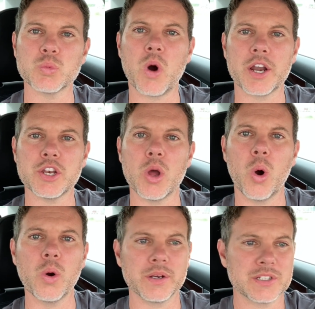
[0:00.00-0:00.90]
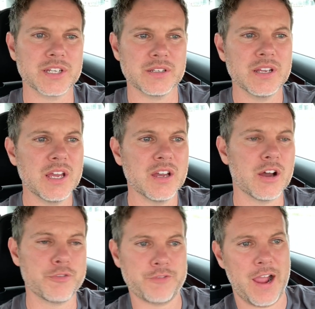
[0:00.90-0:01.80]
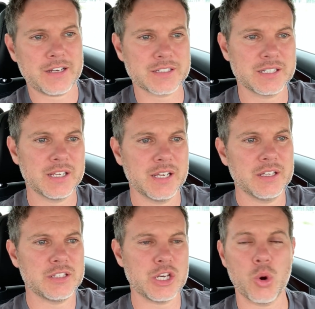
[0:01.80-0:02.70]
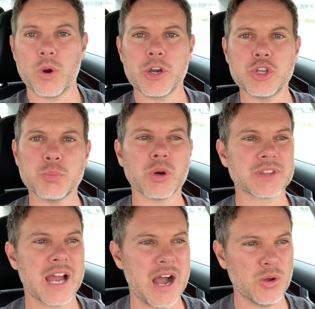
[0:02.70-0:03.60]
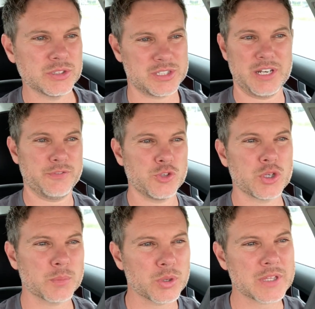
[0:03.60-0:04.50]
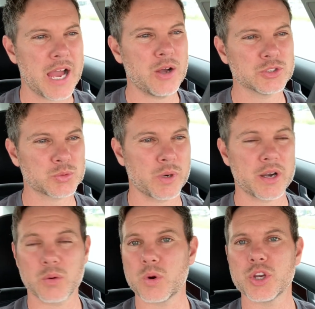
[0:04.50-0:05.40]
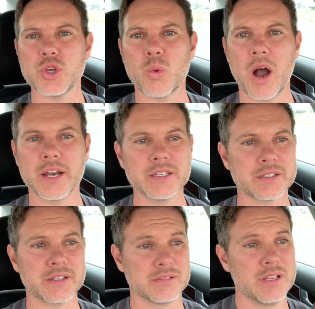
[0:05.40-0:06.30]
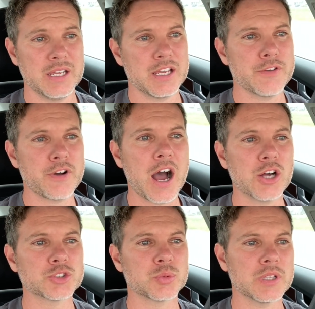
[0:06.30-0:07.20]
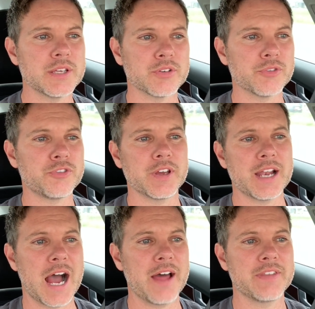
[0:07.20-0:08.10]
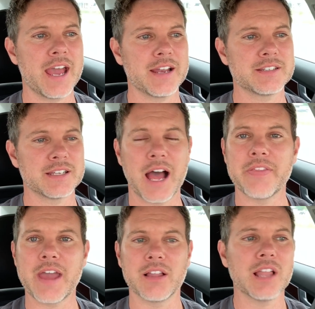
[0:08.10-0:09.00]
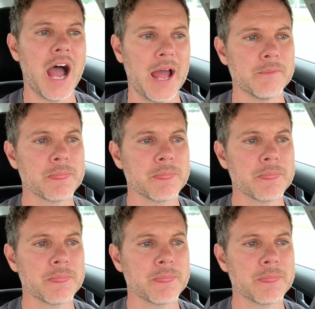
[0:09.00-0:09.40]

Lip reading: want to know and can affect where you put the house, and if you can put the house where you want it, and if a house will even fit on that lot.